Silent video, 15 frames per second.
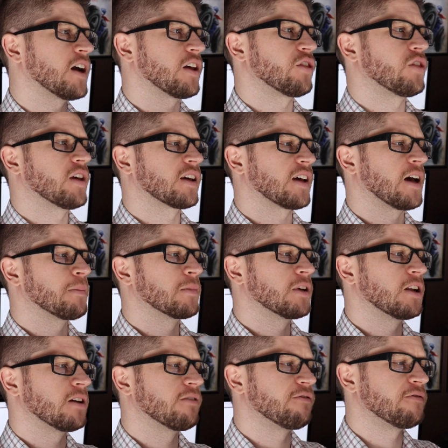I think I'm
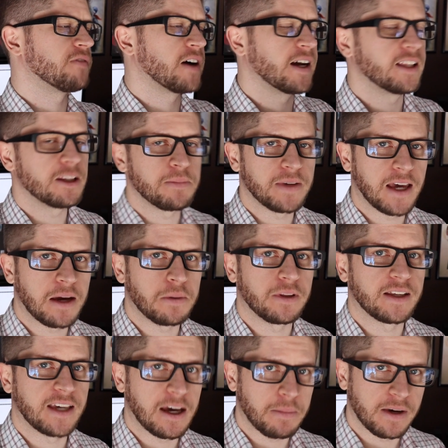gonna finally be
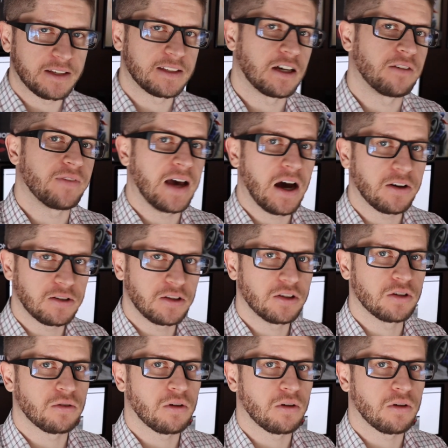able to get myself out to the